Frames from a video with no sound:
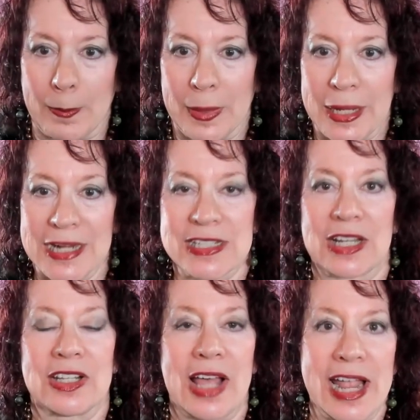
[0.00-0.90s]
It's a
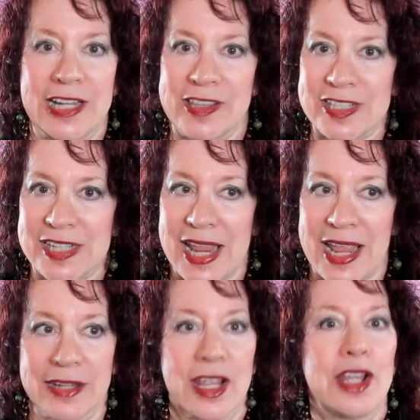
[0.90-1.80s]
line in the
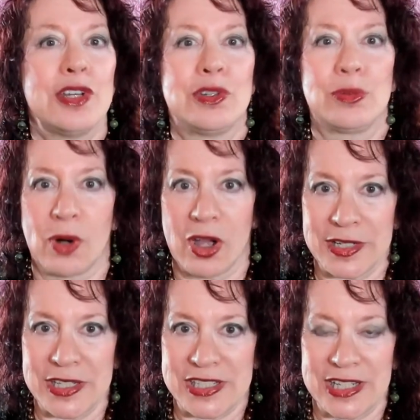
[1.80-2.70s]
sand. Draw a
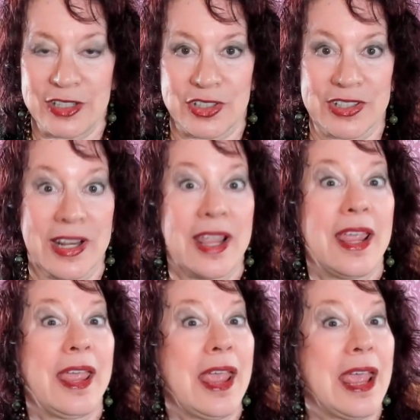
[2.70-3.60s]
distinction.
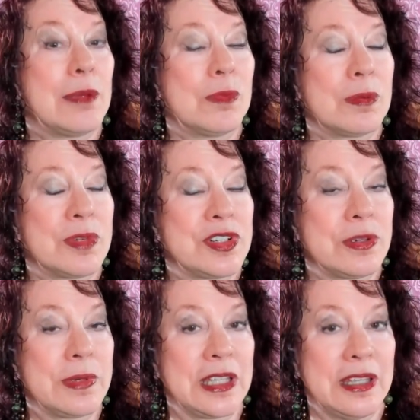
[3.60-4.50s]
And what we're
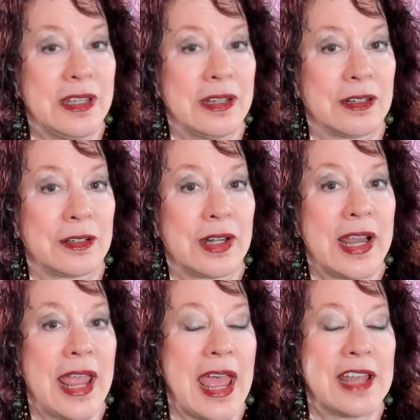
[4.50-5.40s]
doing here
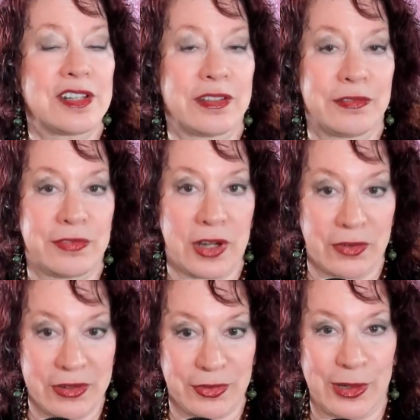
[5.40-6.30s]
as the very,
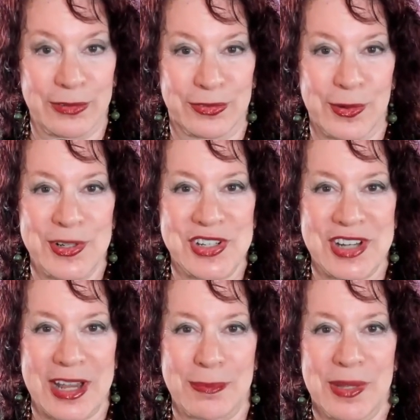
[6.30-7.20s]
very first
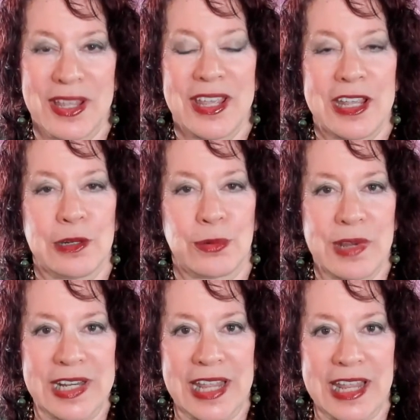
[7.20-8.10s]
step in
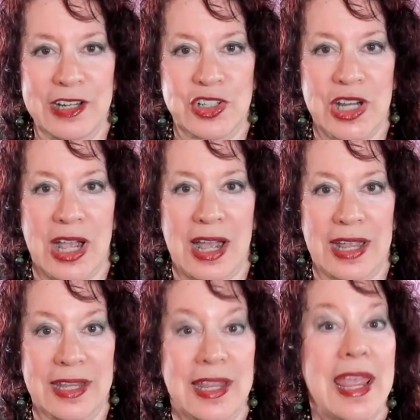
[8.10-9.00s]
creating
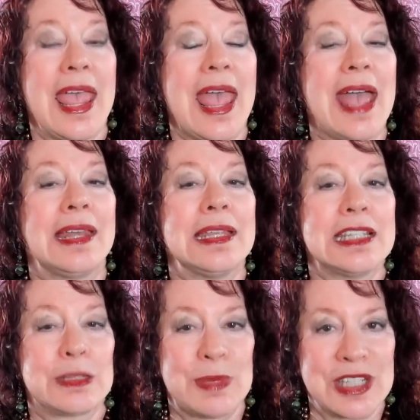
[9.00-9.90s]
AGI and
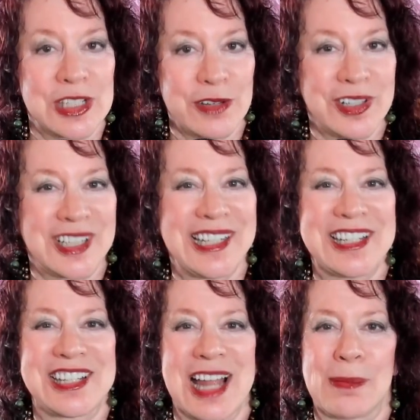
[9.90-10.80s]
specifically
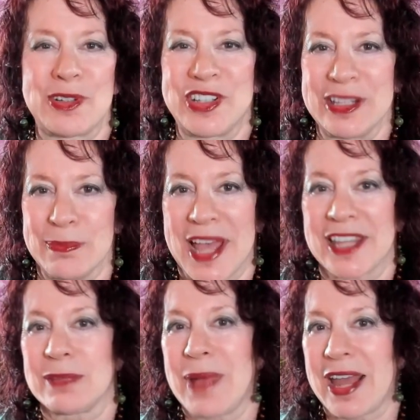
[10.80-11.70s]
establishing the
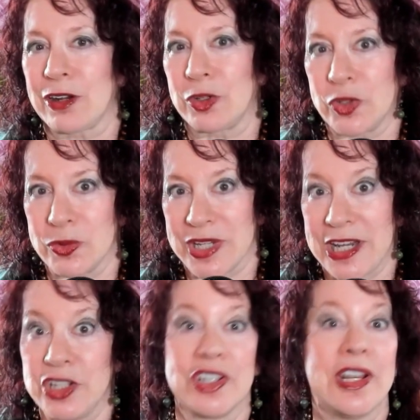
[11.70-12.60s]
mathematical
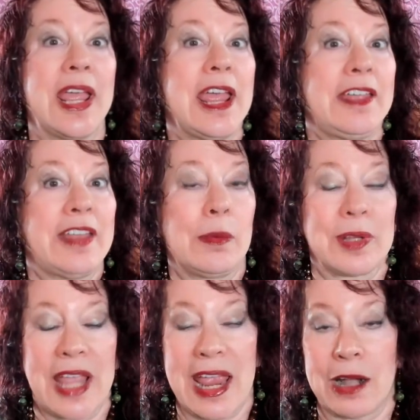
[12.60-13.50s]
notation that will
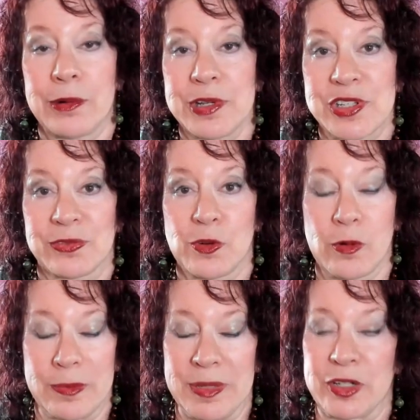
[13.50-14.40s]
carry us
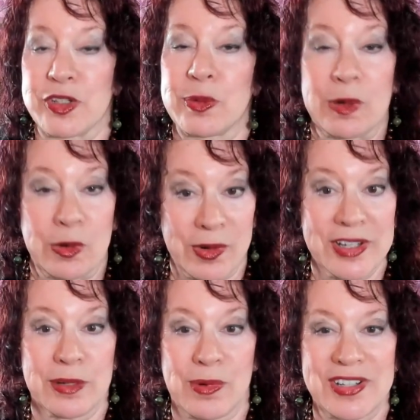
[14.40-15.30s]
forward, because we're
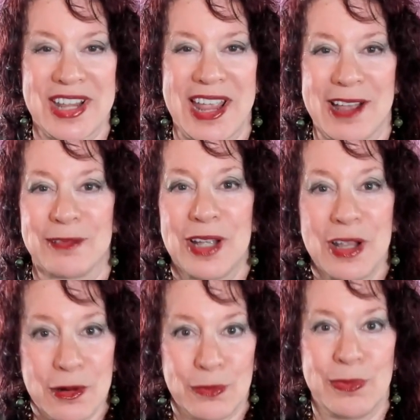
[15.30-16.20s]
going to want to have
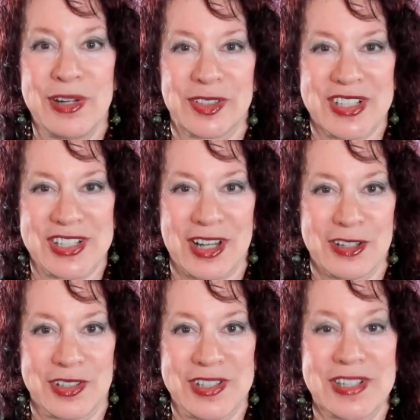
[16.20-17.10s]
real
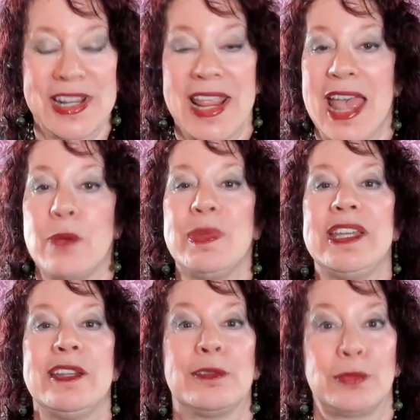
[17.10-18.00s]
discussions and we
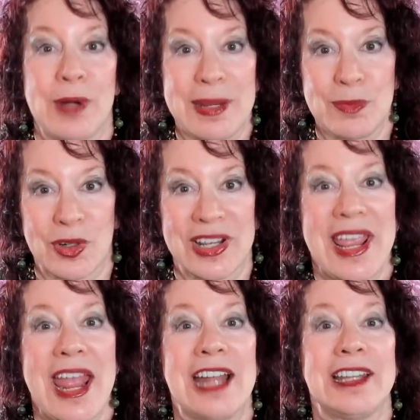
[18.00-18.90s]
need a framework,
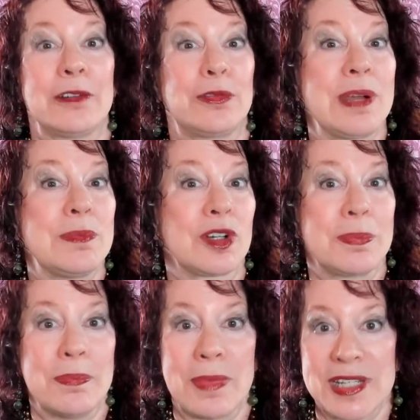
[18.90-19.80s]
and that framework
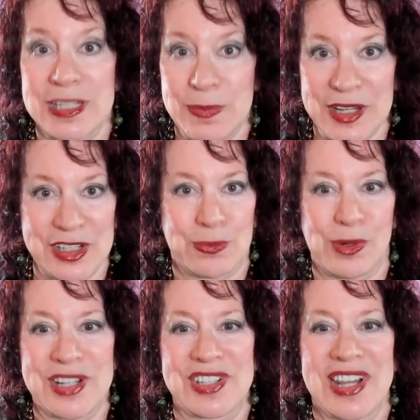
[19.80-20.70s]
must be
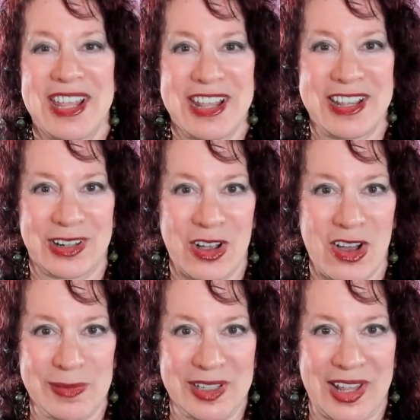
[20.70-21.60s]
expressed in a
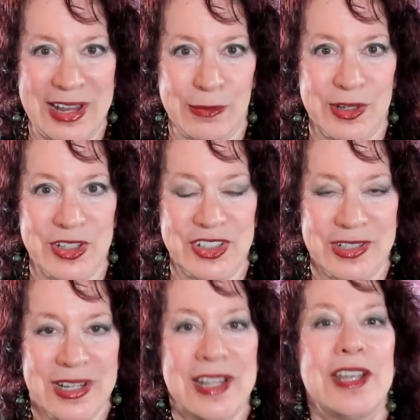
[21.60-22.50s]
common language.
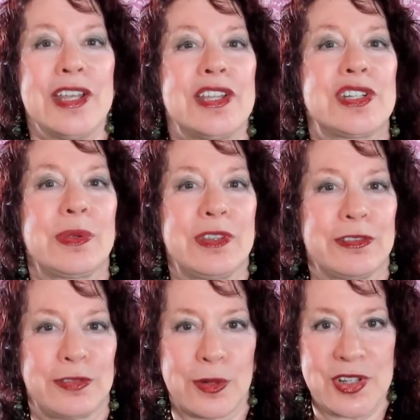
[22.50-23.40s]
So the
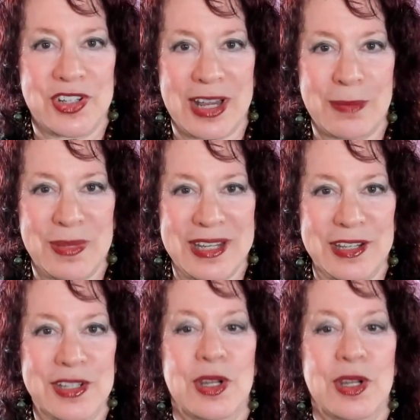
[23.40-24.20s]
first step is